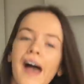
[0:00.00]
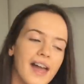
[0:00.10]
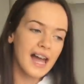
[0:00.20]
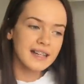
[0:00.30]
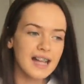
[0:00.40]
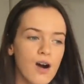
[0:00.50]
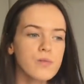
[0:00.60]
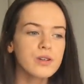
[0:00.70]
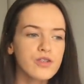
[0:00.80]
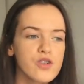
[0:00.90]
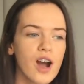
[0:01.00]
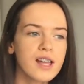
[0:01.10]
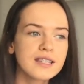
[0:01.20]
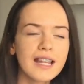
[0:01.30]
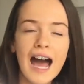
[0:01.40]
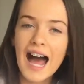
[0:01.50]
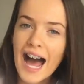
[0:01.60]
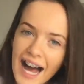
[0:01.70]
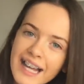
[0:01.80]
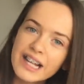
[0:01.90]
Hey, now I'm gonna address
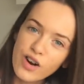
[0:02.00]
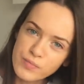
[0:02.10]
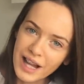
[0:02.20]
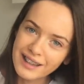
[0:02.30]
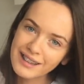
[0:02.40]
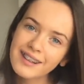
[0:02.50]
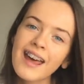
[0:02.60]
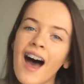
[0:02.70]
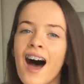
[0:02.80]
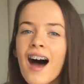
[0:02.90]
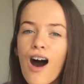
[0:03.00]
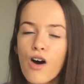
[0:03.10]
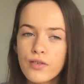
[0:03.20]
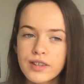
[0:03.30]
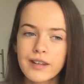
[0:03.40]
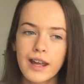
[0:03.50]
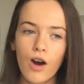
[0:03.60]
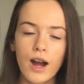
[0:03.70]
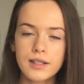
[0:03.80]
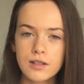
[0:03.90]
hate comments. Obviously,
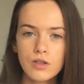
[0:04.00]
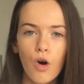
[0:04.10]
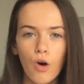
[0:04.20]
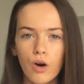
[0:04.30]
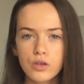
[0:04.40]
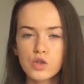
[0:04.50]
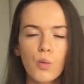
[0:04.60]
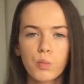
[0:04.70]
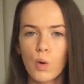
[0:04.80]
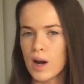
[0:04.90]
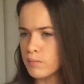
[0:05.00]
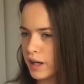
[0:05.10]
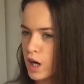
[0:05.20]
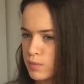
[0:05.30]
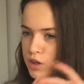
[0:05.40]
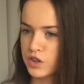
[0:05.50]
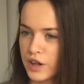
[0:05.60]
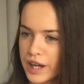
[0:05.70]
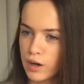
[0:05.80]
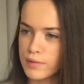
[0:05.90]
I did not stop wearing makeup because of
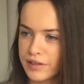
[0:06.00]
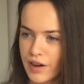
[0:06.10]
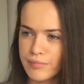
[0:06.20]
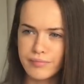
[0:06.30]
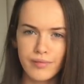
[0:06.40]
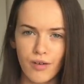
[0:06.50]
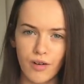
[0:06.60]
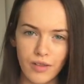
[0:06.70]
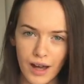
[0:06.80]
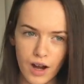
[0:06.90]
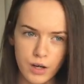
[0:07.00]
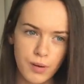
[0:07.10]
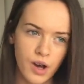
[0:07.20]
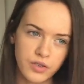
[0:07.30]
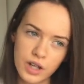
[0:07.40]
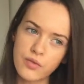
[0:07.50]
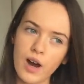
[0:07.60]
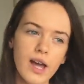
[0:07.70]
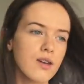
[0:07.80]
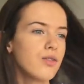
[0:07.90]
hate comments. I'm not that kind of person. If
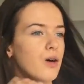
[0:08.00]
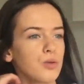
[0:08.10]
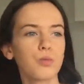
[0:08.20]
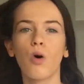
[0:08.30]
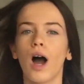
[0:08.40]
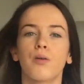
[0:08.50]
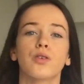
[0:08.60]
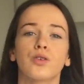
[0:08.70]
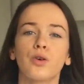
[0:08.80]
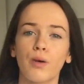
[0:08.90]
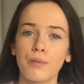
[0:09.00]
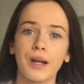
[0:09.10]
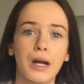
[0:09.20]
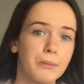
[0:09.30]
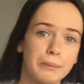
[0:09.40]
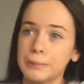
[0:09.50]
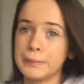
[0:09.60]
that was why I would have stopped wearing makeup